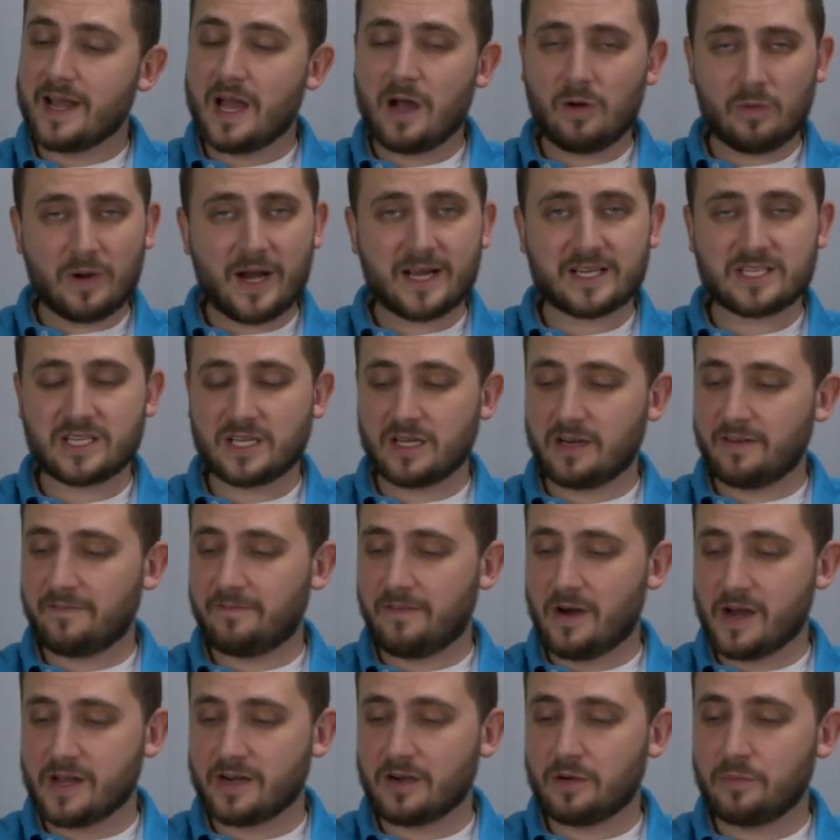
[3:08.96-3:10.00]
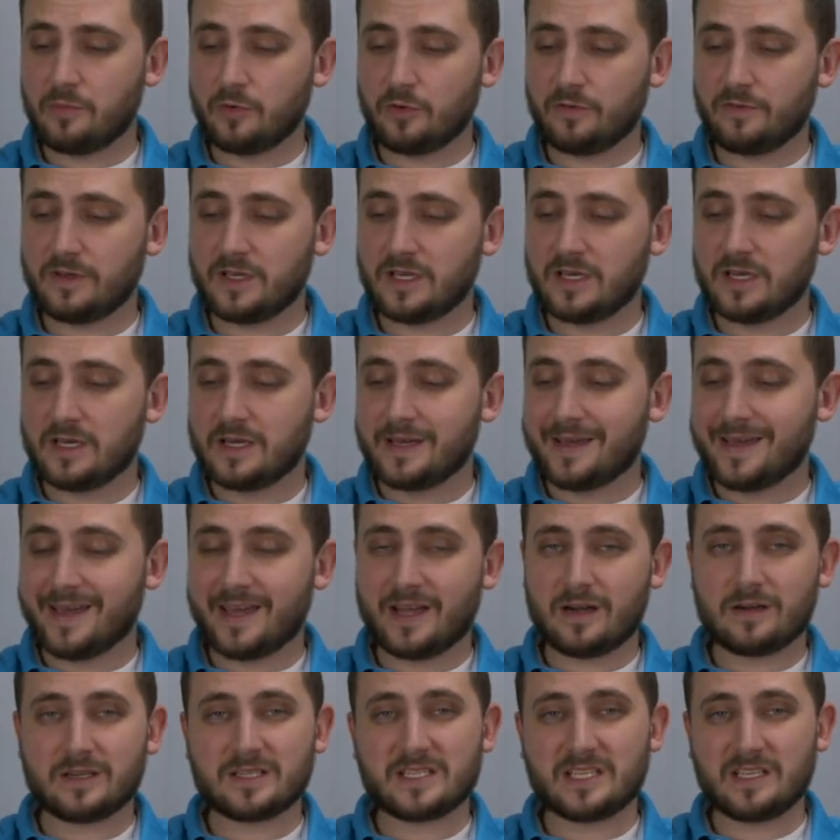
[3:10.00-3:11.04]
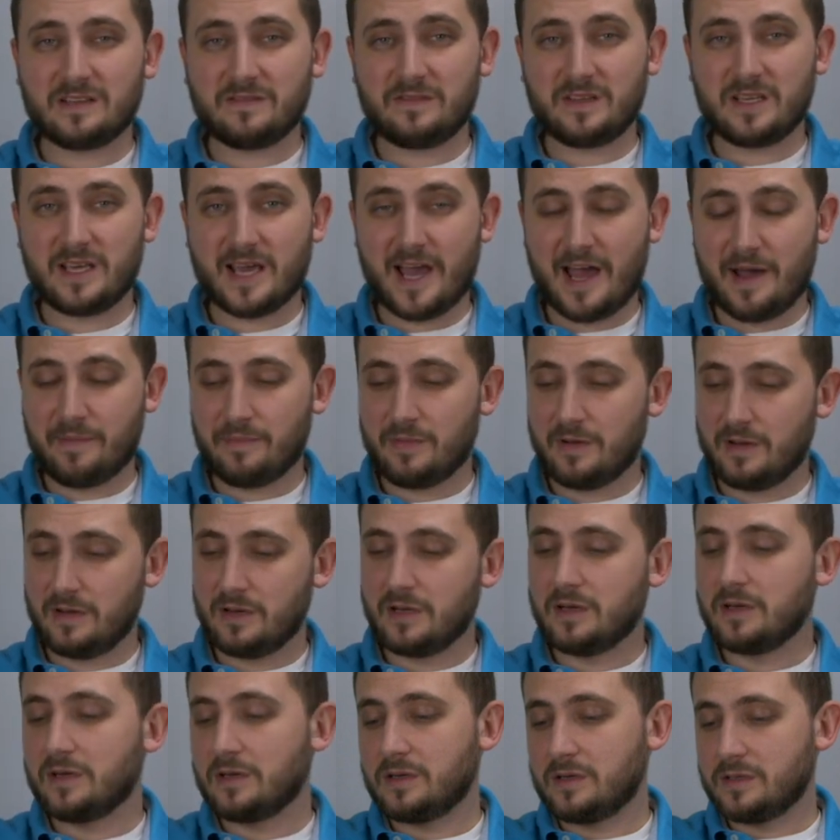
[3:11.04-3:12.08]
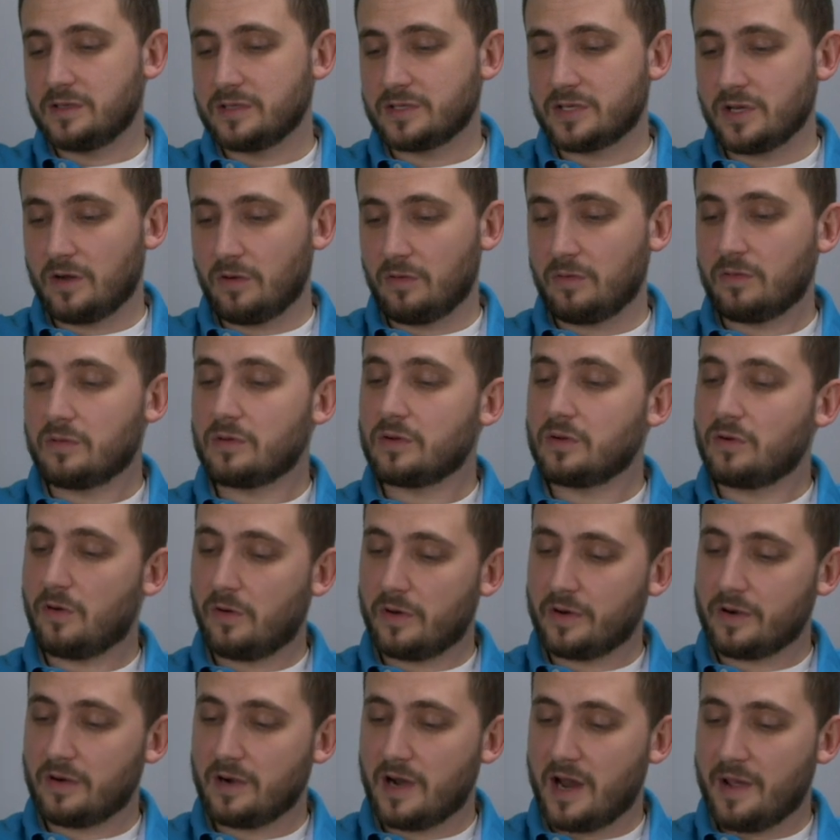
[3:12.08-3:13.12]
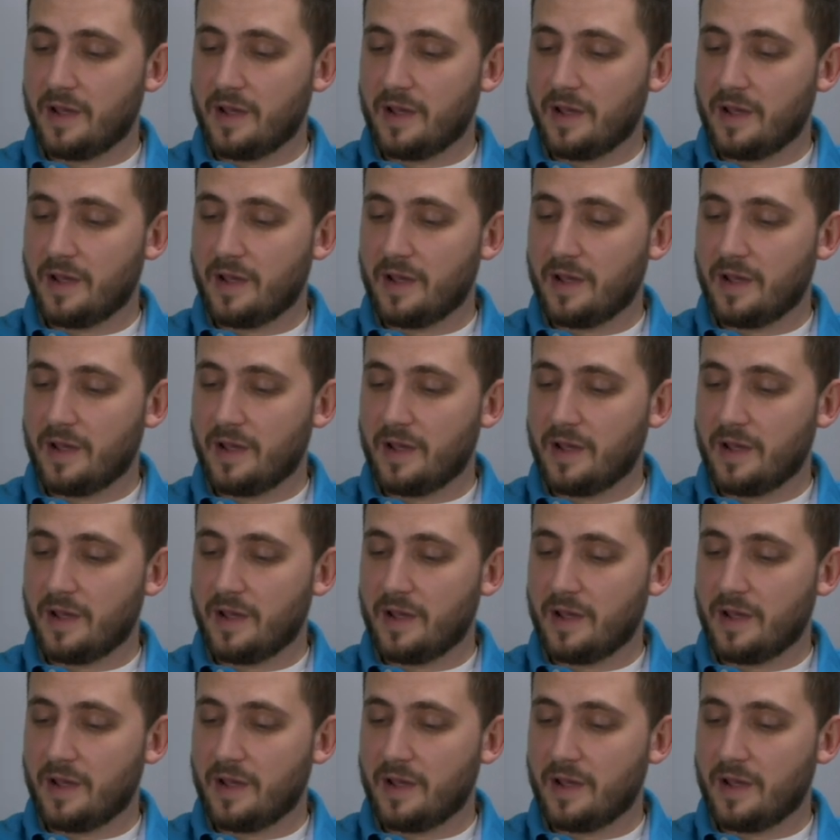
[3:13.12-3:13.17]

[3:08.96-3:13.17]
now we're actually gonna find our movie in our TV app. So go on our